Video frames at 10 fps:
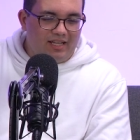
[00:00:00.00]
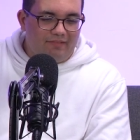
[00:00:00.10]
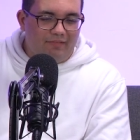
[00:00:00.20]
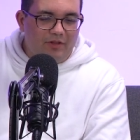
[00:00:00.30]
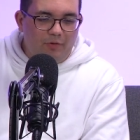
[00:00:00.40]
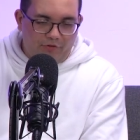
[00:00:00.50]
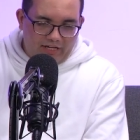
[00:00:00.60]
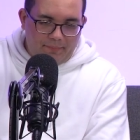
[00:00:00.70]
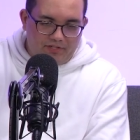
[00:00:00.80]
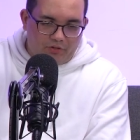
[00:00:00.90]
uh, in the nah.
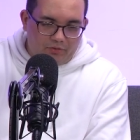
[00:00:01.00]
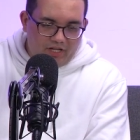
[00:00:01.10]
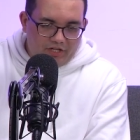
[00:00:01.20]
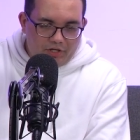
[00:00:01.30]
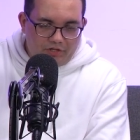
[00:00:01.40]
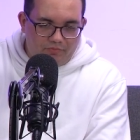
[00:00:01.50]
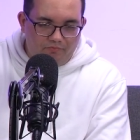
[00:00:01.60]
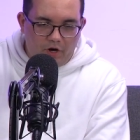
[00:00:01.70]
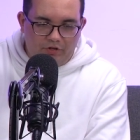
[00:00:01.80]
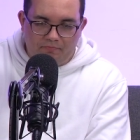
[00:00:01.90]
third episode, they just
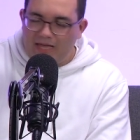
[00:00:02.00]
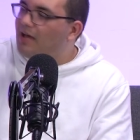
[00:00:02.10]
murdered